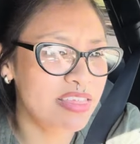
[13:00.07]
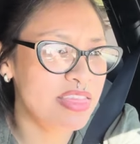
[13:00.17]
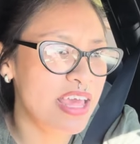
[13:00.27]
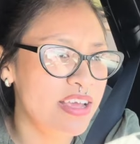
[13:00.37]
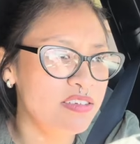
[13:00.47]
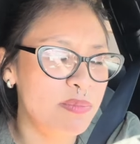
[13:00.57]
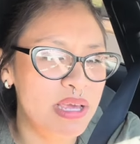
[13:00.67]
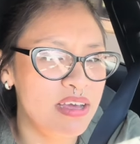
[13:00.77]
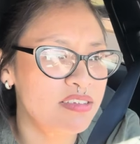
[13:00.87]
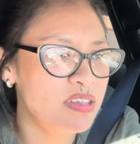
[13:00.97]
things,
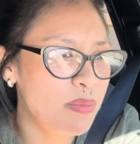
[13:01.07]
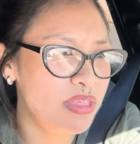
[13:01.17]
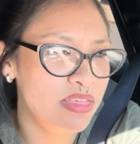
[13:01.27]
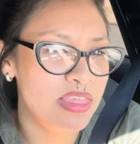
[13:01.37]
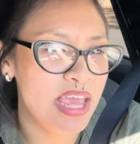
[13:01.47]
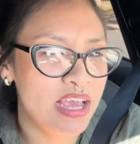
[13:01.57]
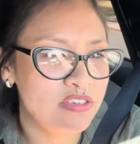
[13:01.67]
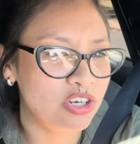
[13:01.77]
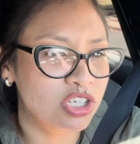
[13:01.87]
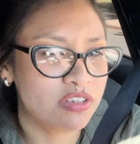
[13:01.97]
because some of the things
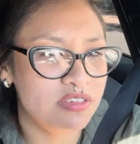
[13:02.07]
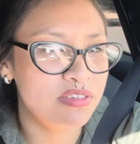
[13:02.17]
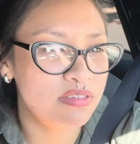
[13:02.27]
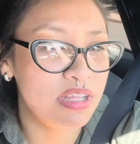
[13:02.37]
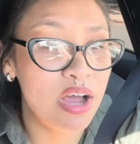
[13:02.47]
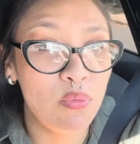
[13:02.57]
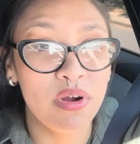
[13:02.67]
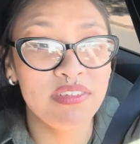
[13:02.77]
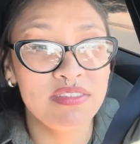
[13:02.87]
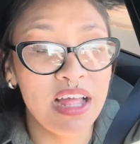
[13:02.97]
are just not
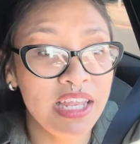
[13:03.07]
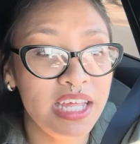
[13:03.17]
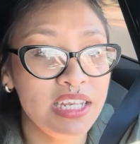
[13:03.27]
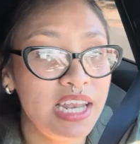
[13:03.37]
worth selling,